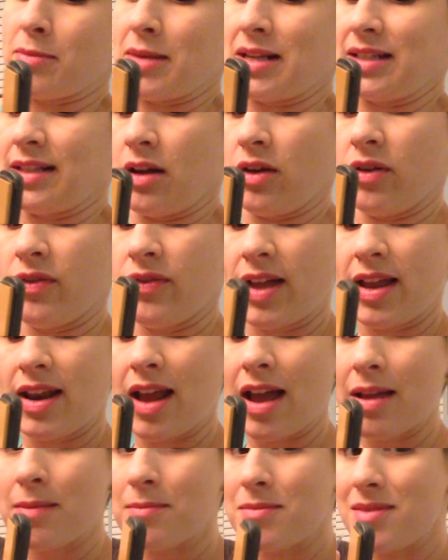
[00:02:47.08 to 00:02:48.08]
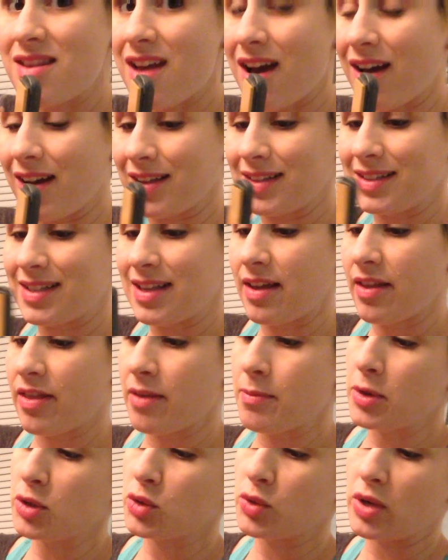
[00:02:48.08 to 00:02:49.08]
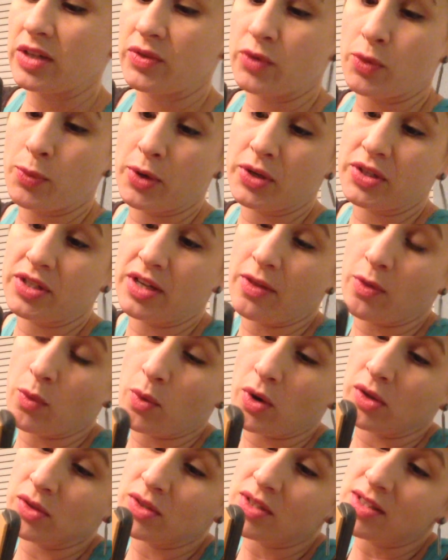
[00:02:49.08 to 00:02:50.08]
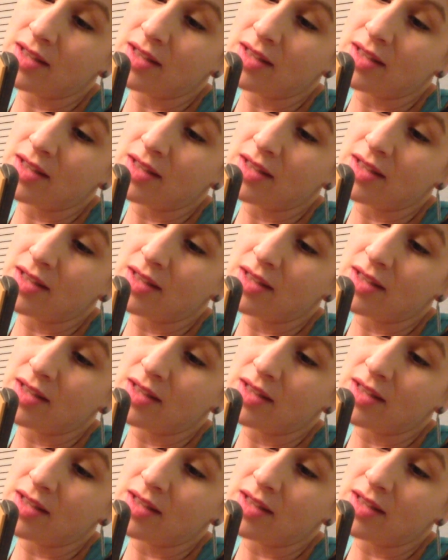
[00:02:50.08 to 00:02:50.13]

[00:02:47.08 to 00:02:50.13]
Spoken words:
burn myself, and I'm not the most graceful person in the world,